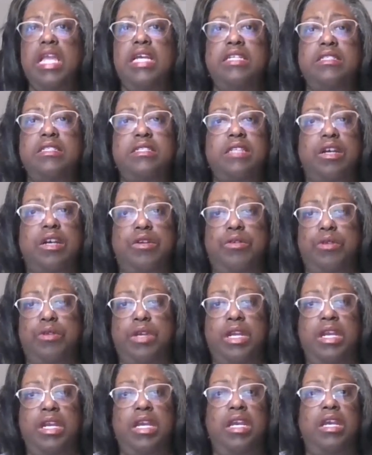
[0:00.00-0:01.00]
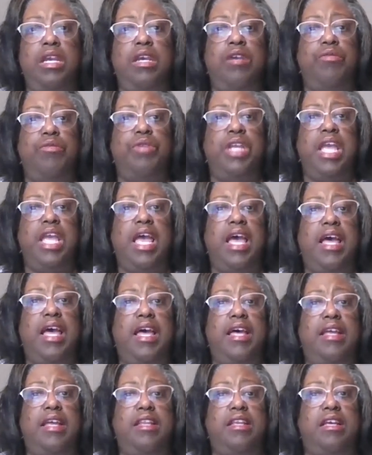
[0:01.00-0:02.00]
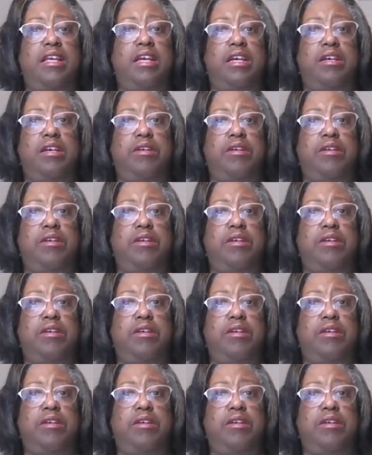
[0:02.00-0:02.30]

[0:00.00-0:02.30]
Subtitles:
And so we had